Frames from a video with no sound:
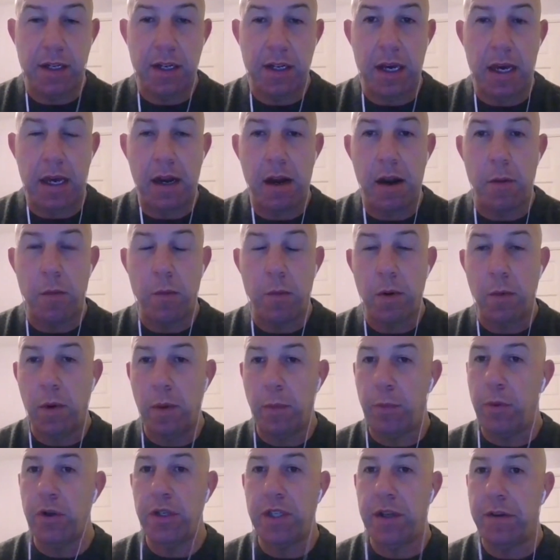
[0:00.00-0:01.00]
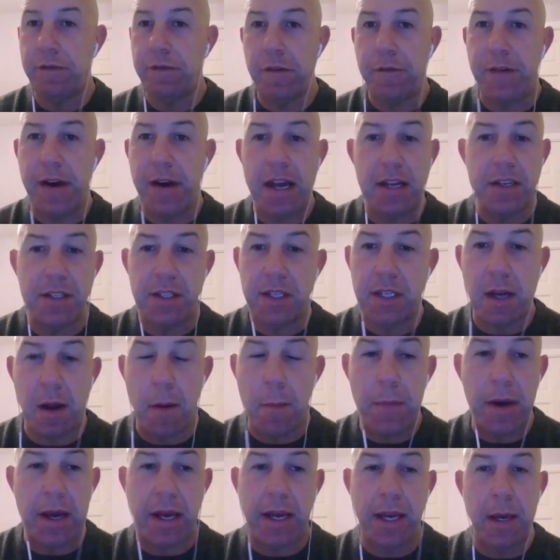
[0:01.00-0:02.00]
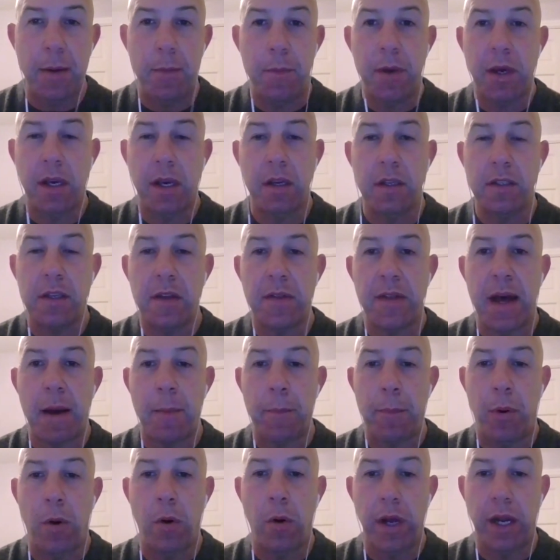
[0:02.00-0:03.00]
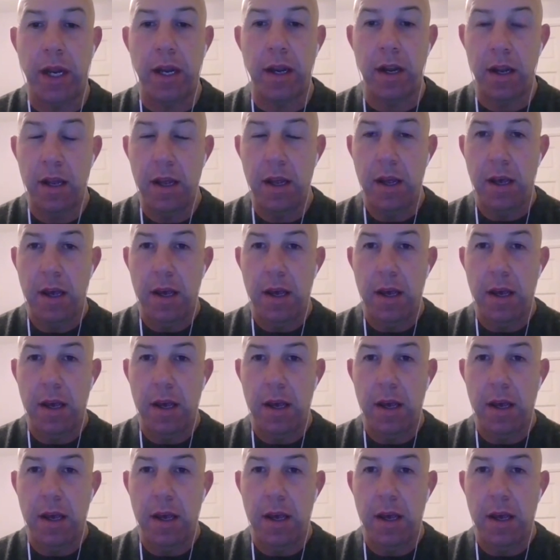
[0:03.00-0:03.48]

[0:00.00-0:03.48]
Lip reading: and we were pushing for fans to come back in, because at that point